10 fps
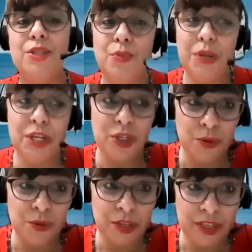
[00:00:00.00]
Do we
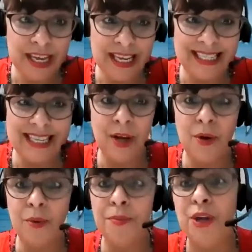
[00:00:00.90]
do things
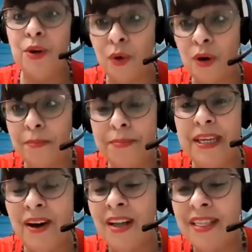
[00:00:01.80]
that go
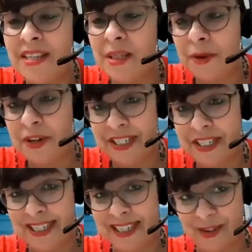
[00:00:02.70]
beyond the
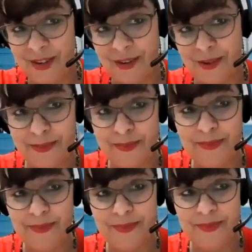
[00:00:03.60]
Spiritist Center?
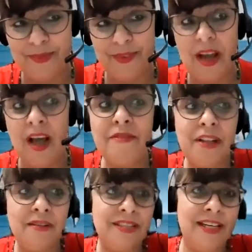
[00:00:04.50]
I
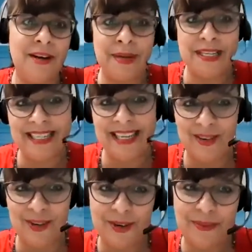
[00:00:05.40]
volunteer in my
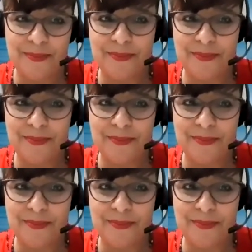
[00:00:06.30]
center.